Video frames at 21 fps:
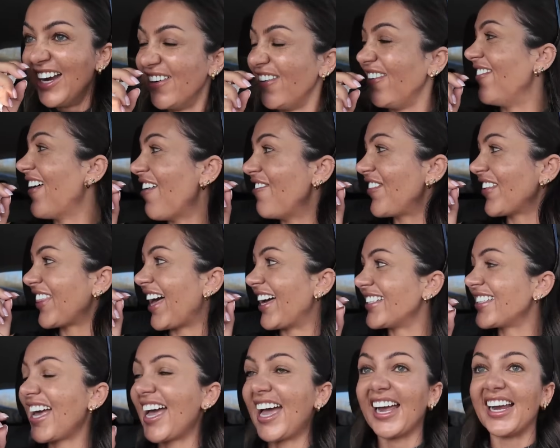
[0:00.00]
Remember
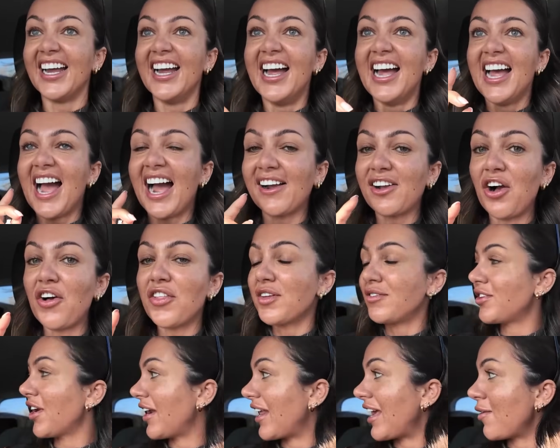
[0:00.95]
that day? I got
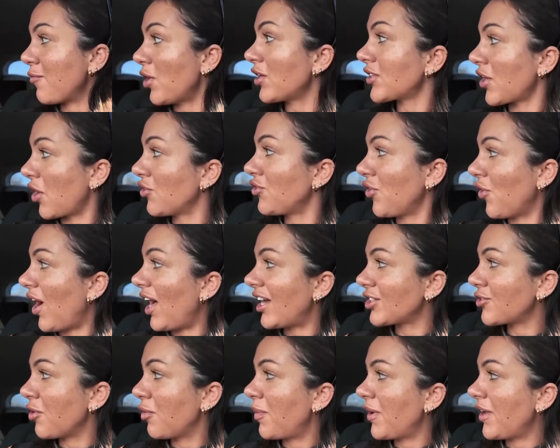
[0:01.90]
them done. It was on your
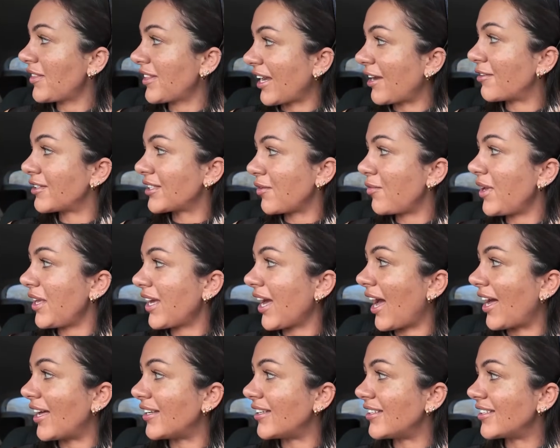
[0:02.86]
actual birthday. It was a
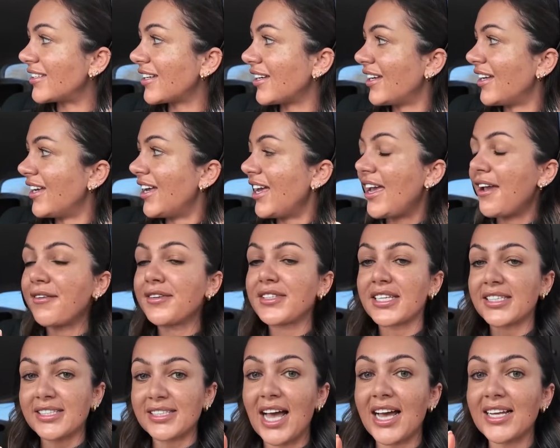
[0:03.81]
weekend. It was
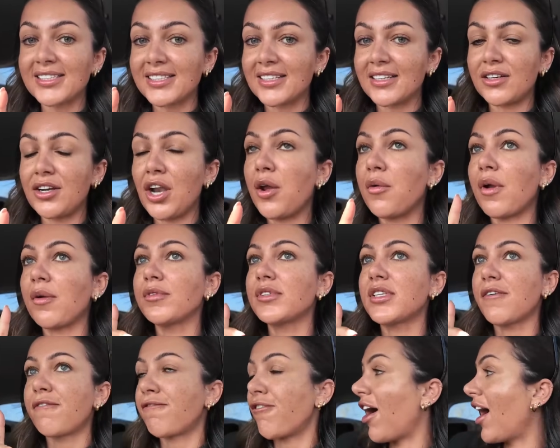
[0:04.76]
a Saturday. No, it
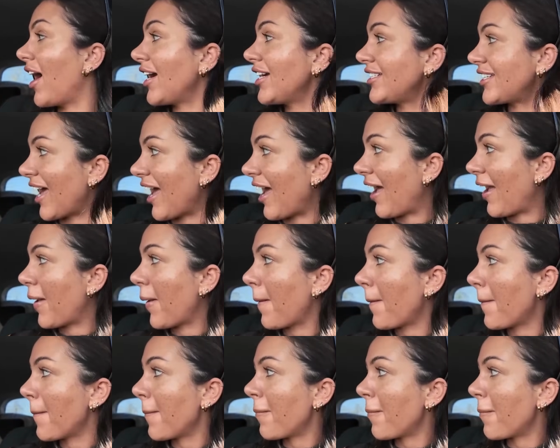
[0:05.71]
was a Friday.